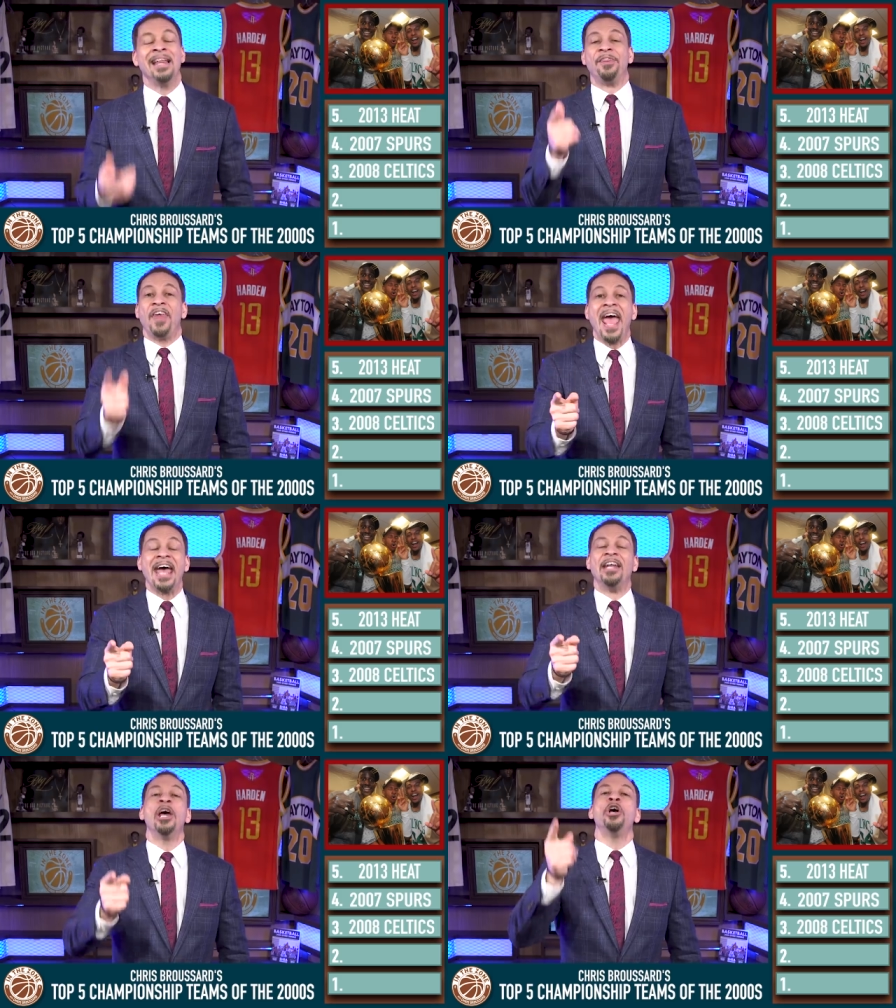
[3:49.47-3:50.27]

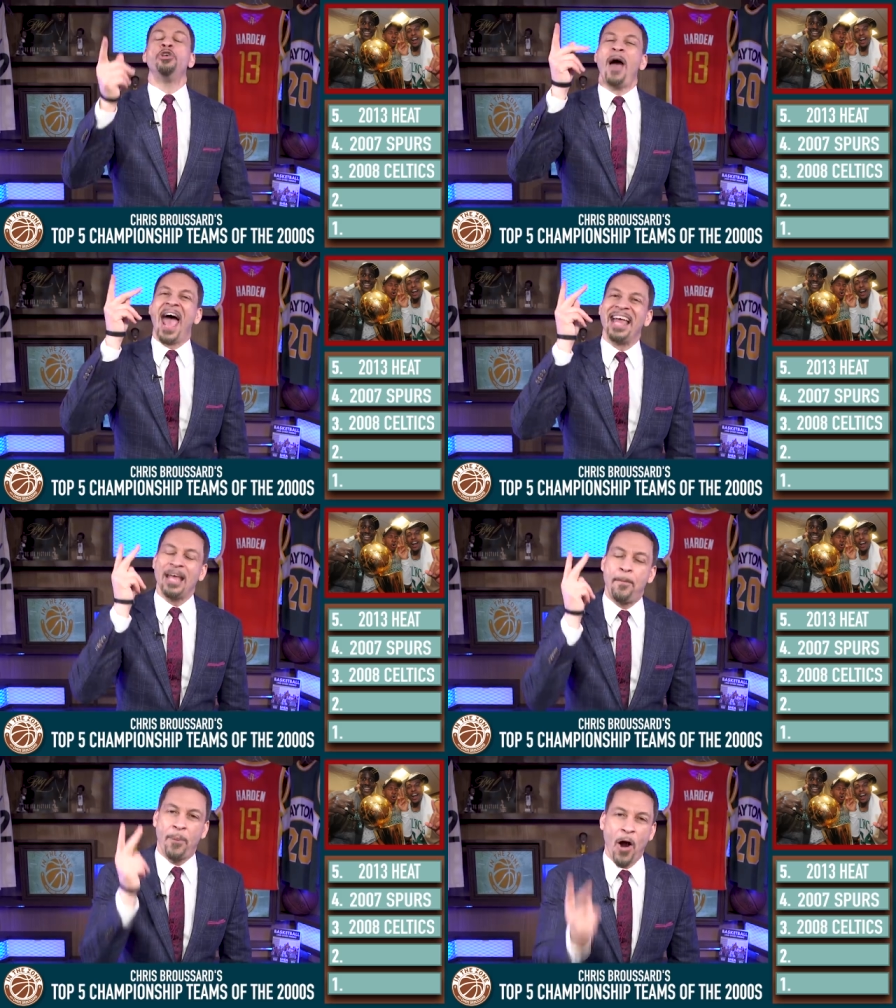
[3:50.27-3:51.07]
Then you had
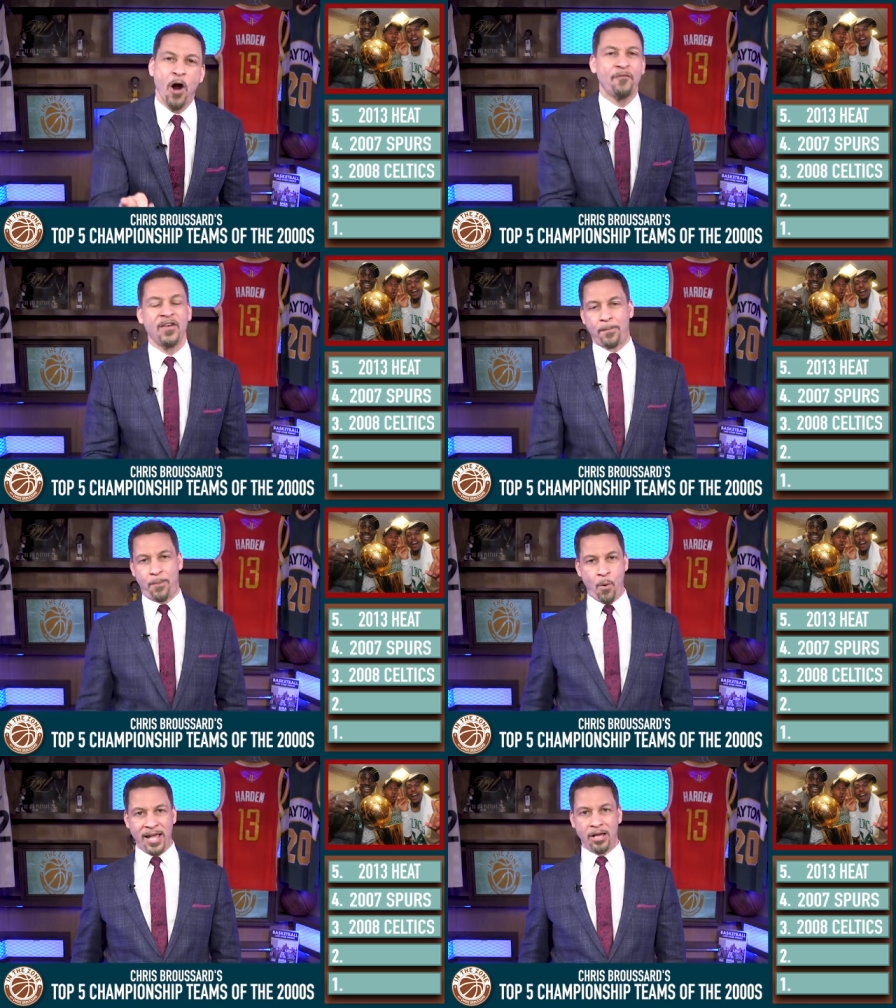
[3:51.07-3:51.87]
the perfect
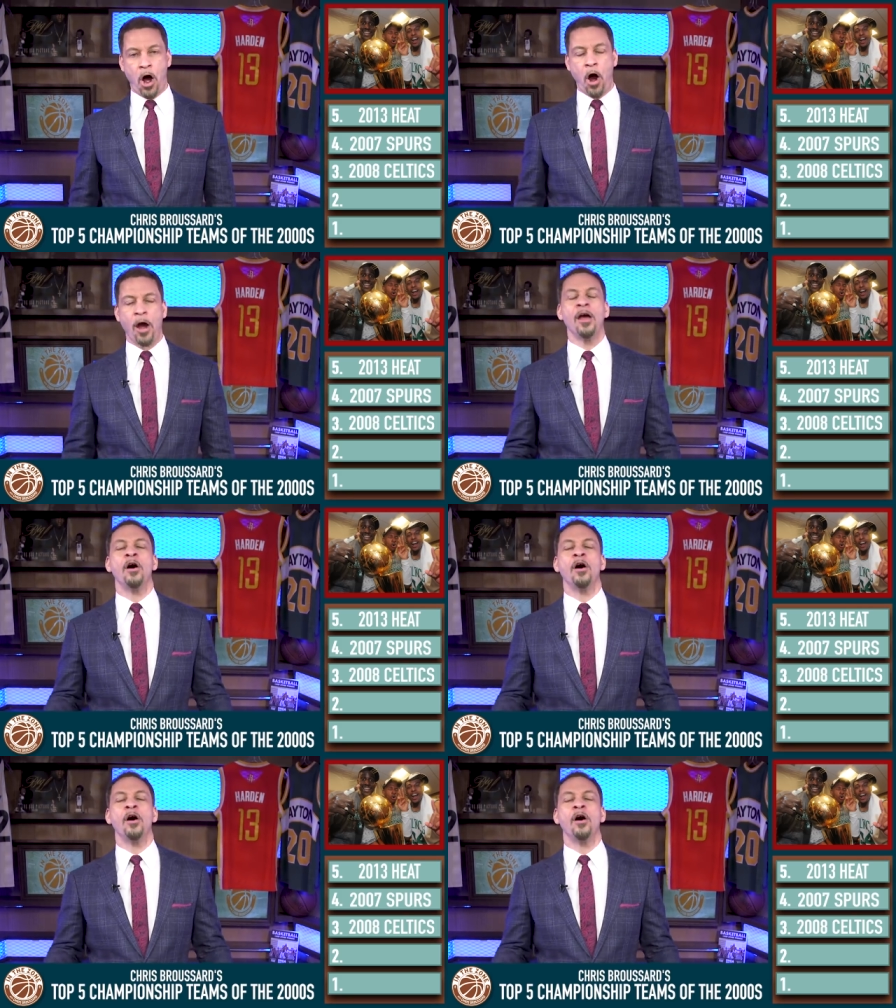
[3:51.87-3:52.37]
point guard